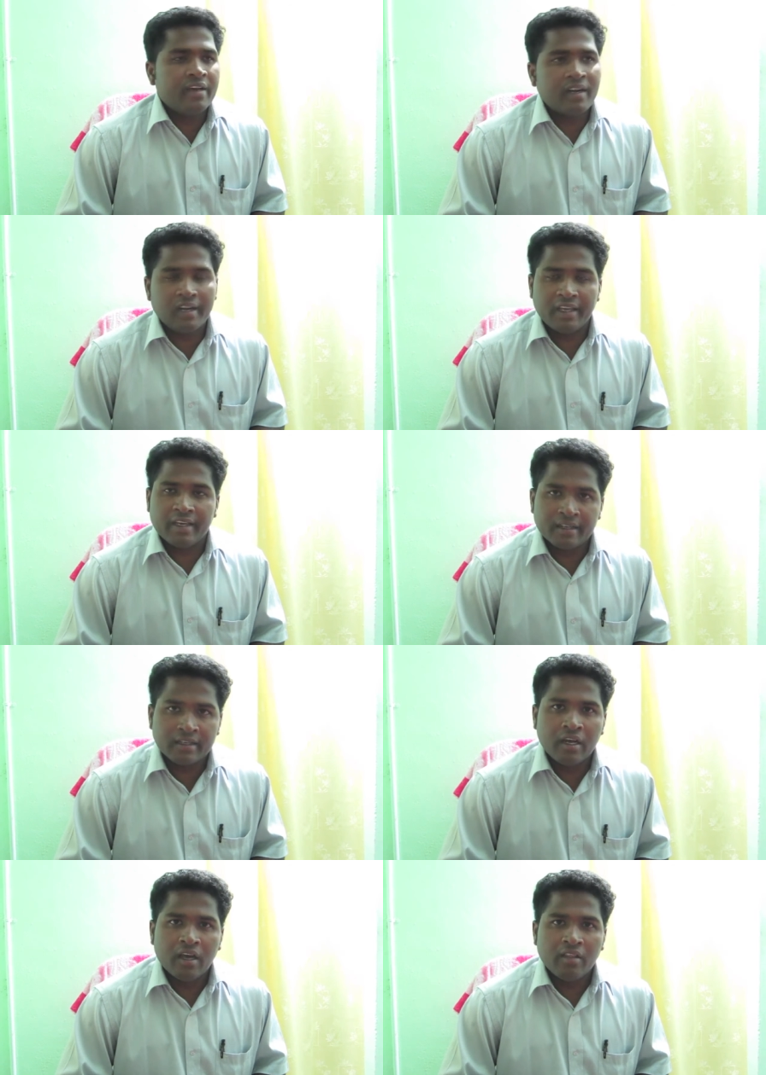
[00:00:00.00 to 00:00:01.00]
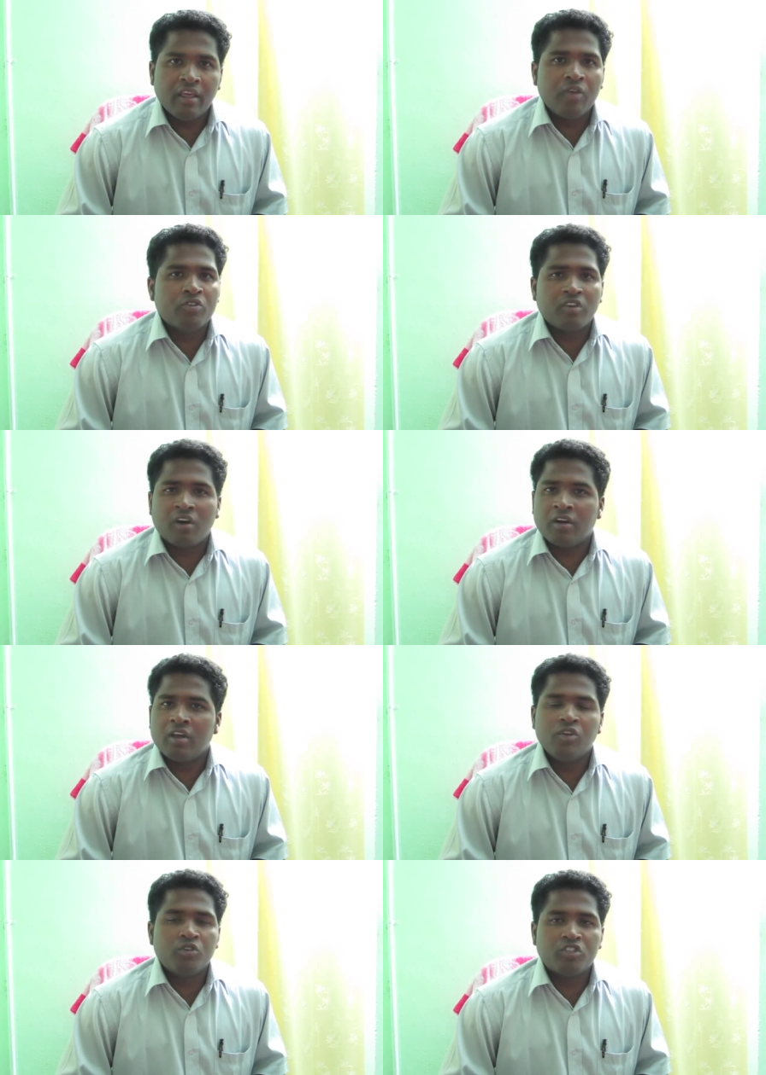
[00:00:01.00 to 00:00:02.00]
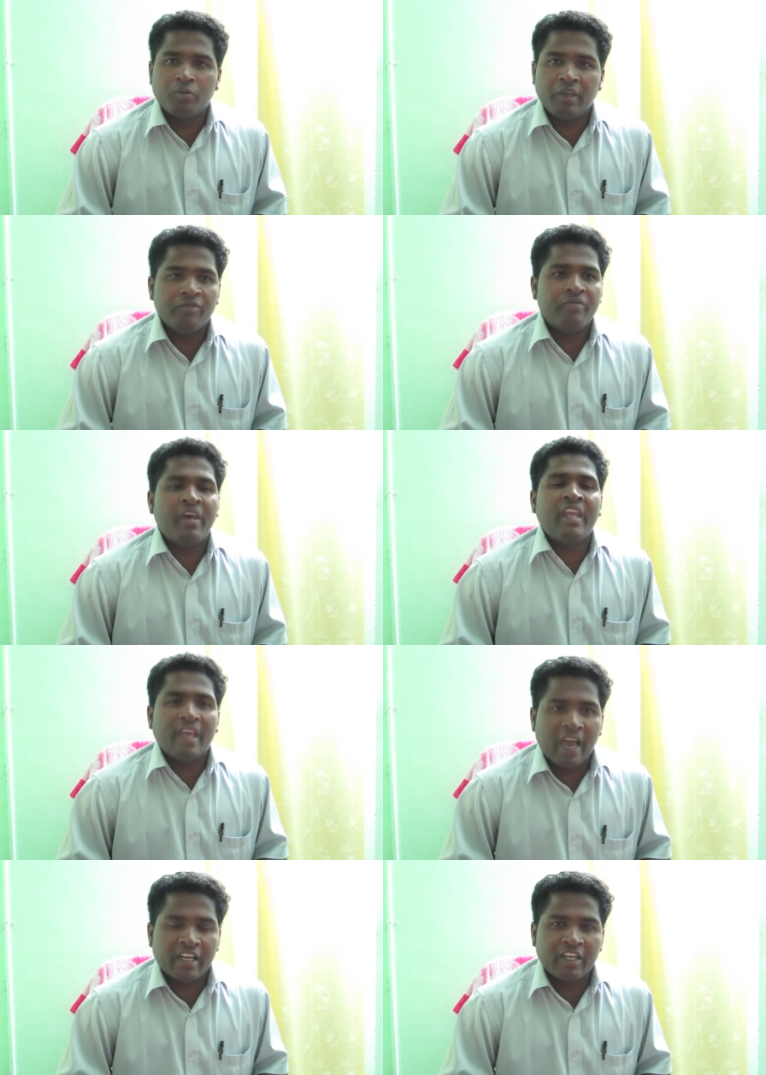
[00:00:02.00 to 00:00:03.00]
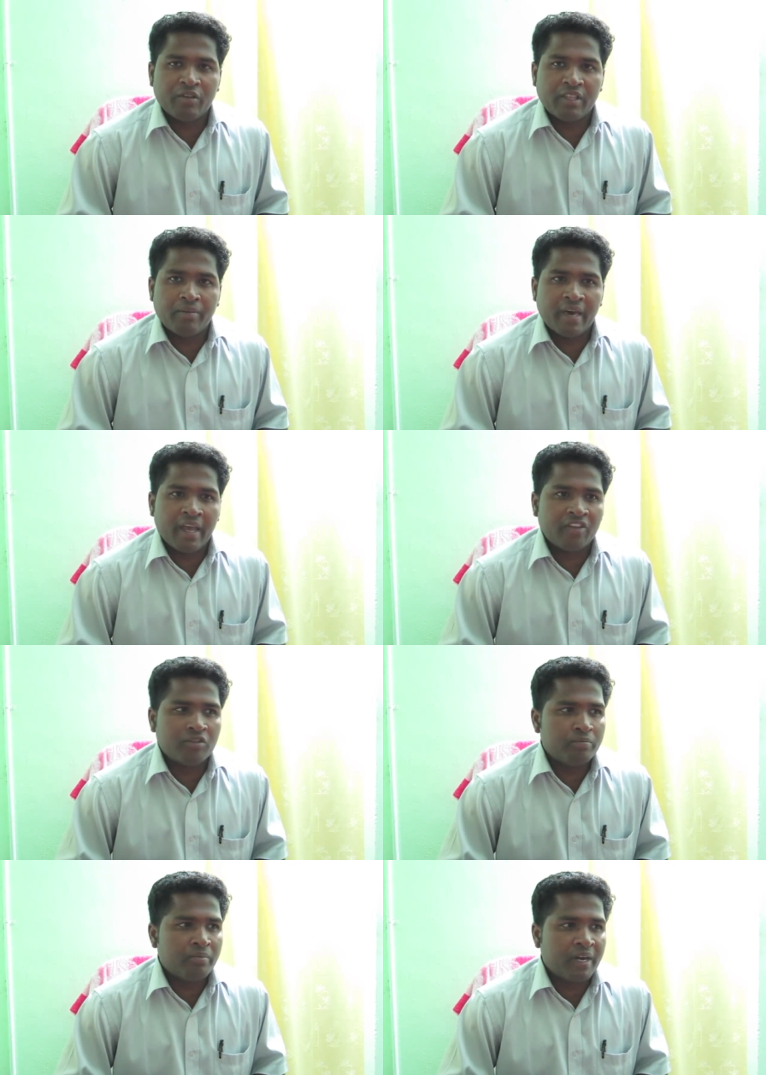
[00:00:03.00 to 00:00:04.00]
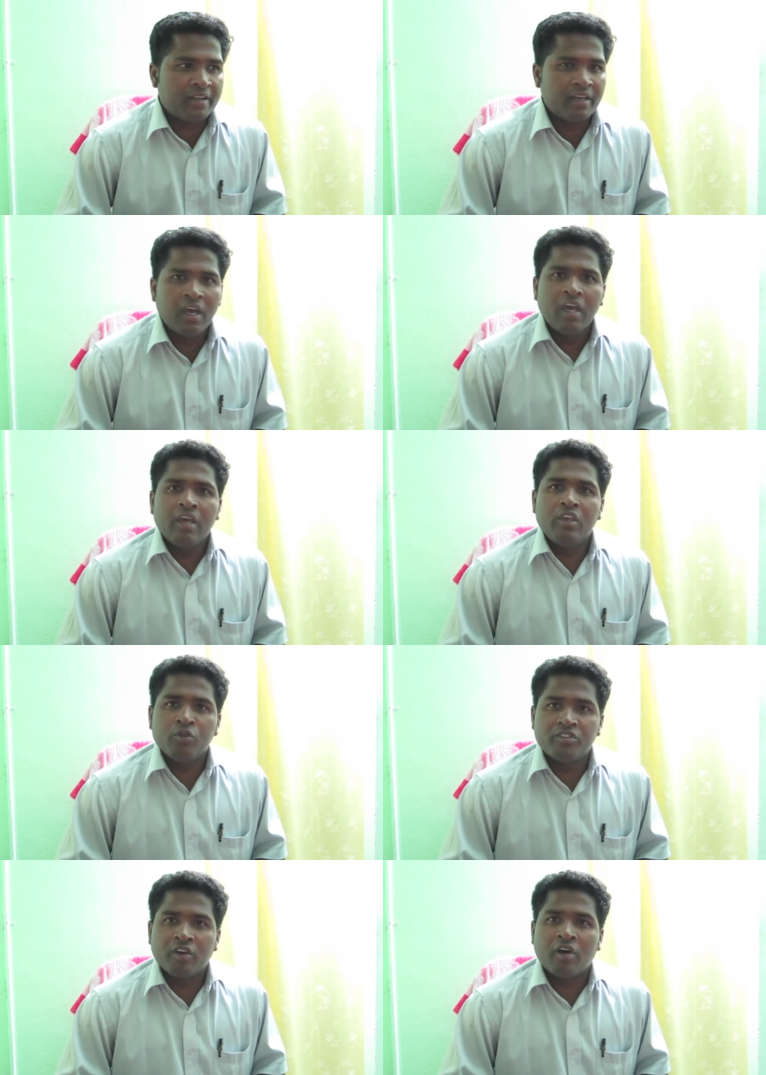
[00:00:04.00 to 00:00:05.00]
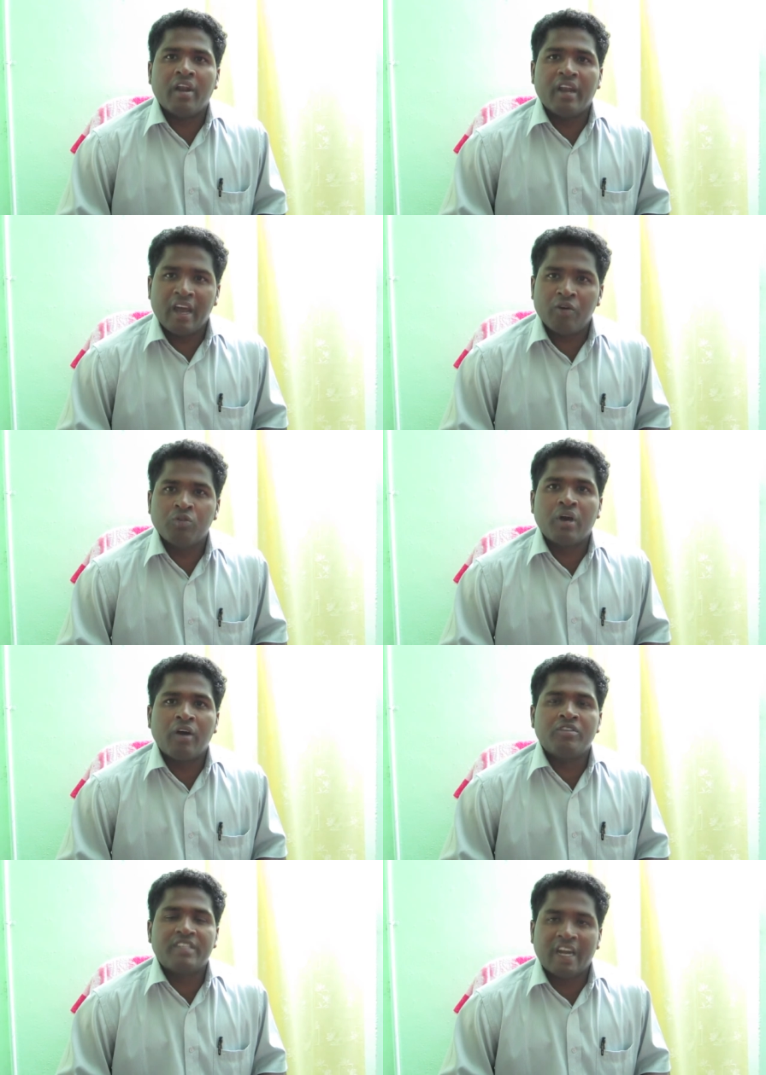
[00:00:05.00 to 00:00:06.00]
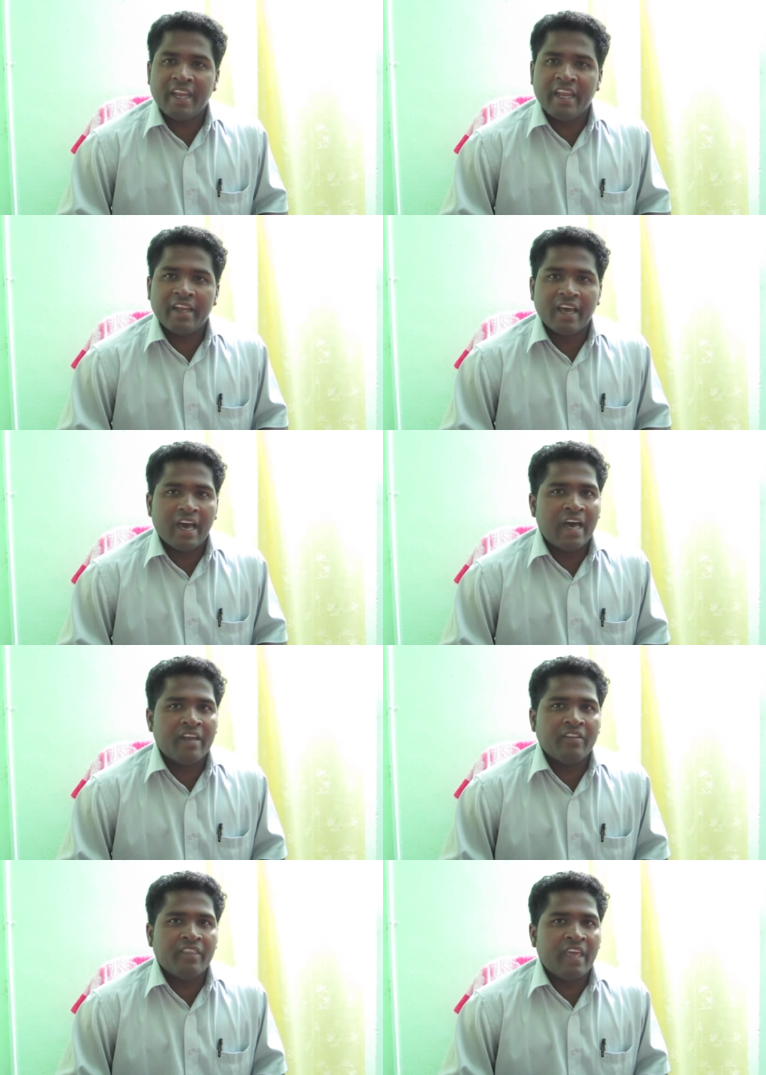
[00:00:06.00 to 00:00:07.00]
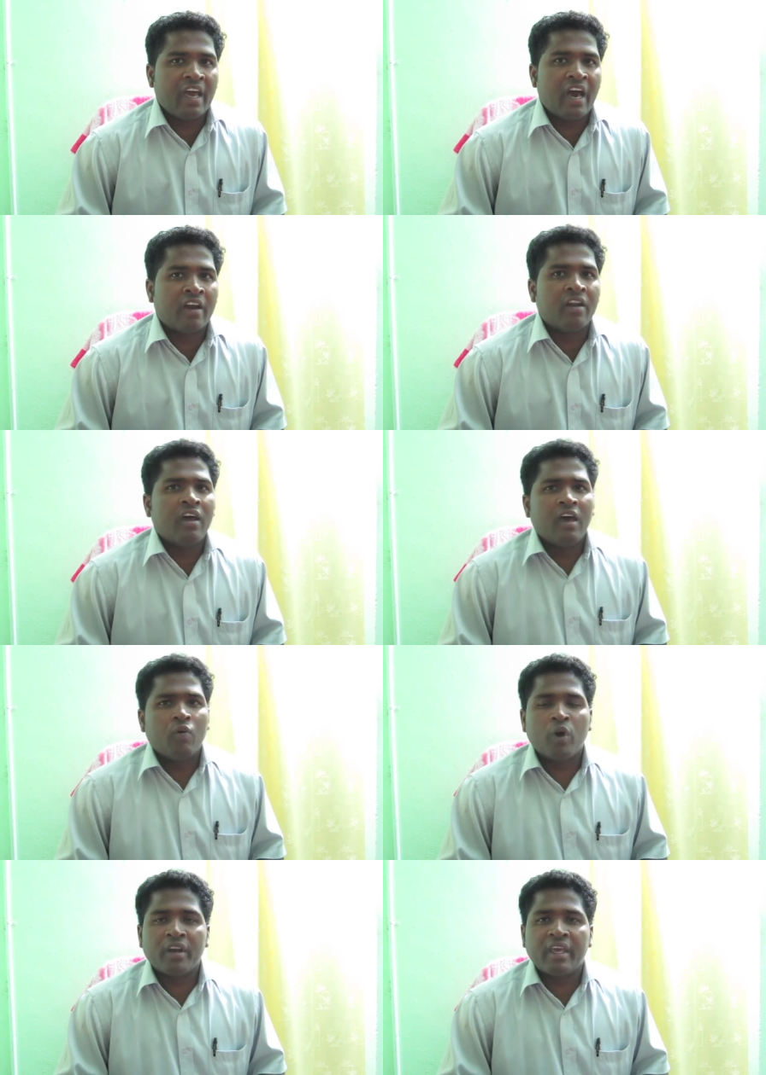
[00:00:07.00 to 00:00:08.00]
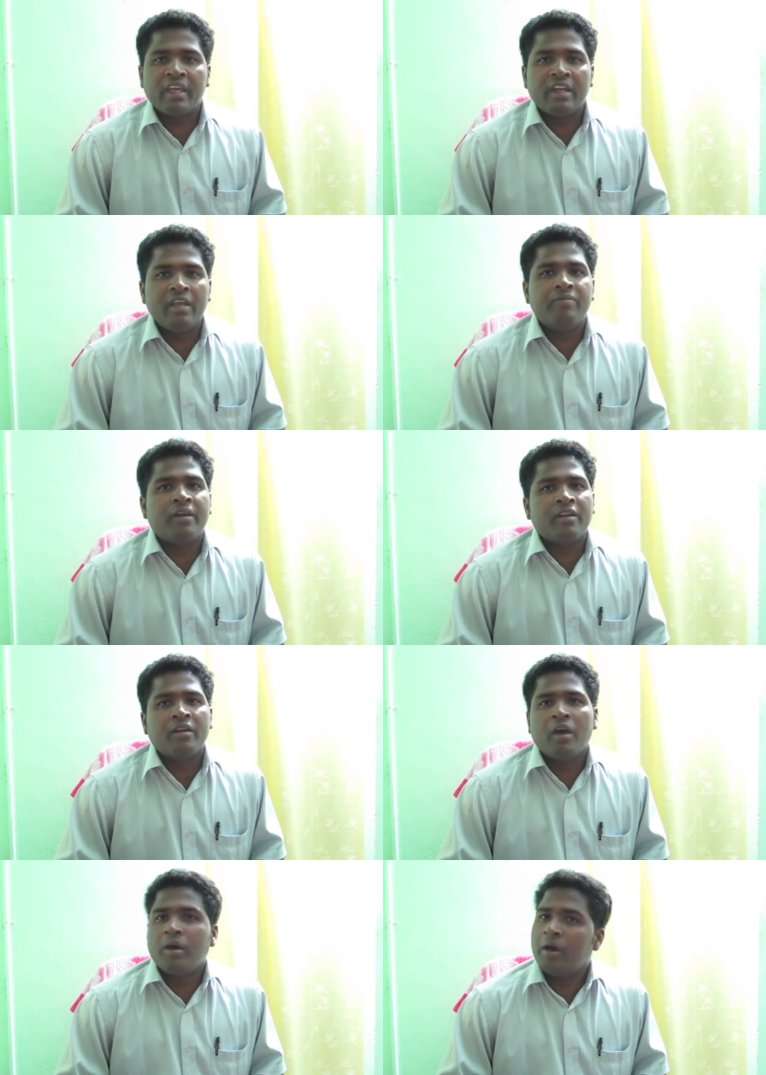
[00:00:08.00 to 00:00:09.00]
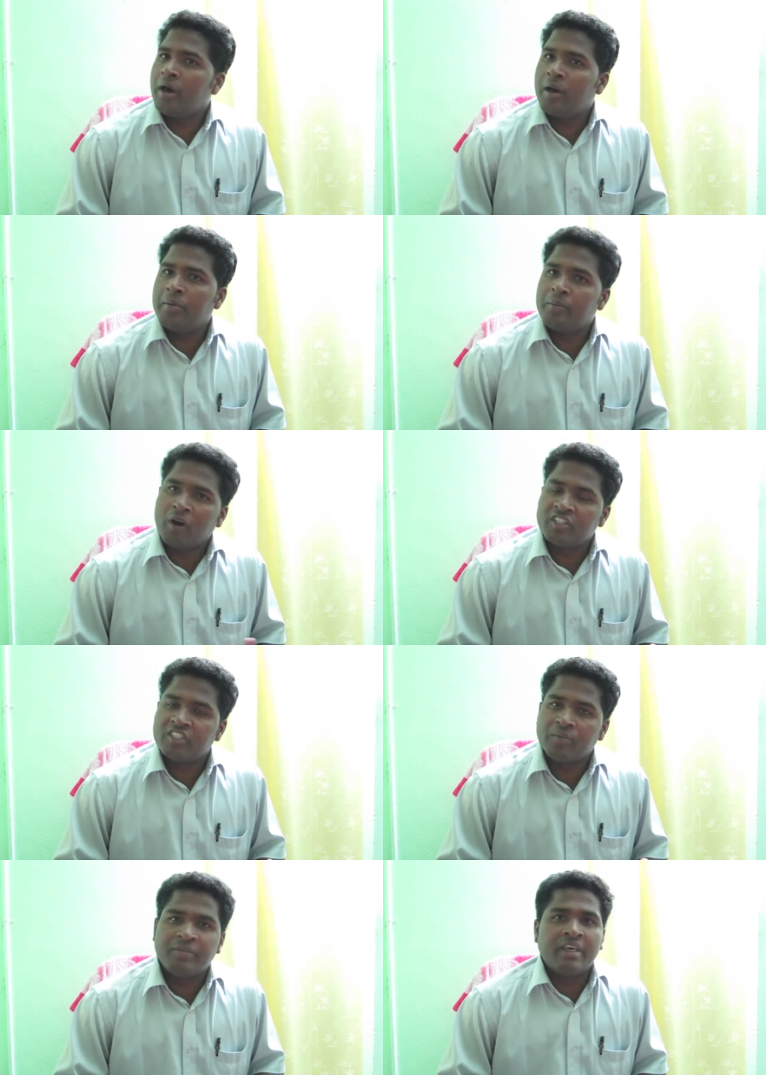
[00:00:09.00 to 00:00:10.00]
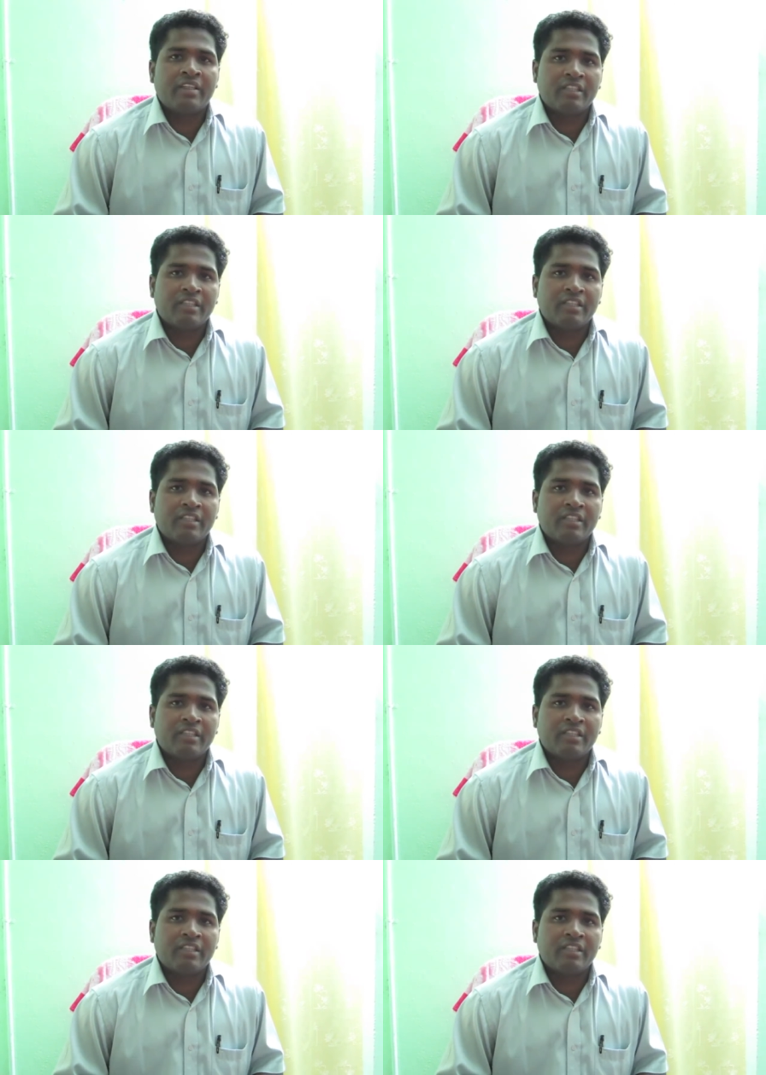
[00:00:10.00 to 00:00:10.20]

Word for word: Earlier, the youths are used to be very active in the parish, but youths are now have studied and they are working in different uh, parts of the